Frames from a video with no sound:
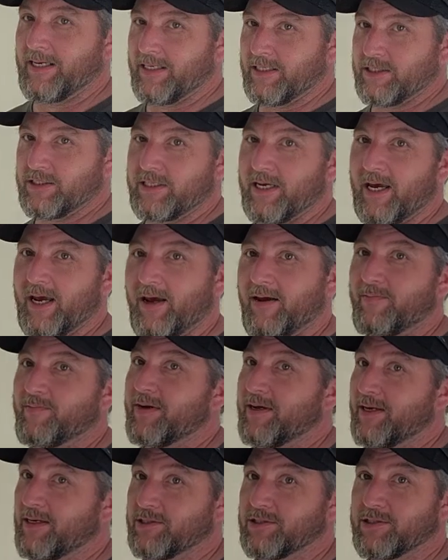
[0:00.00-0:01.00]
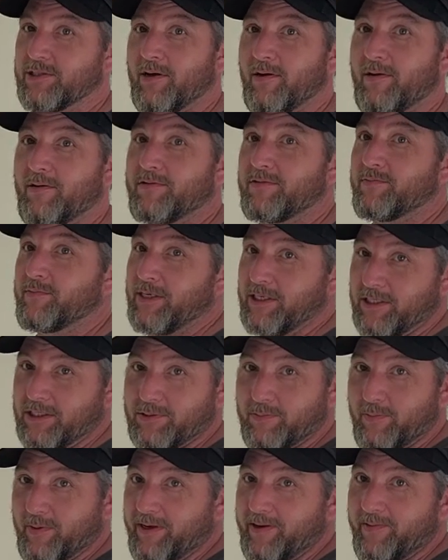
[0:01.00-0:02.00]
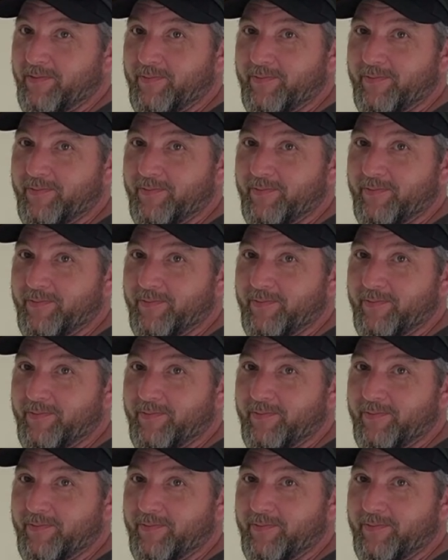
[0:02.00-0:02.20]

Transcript: it's time to install the mini split.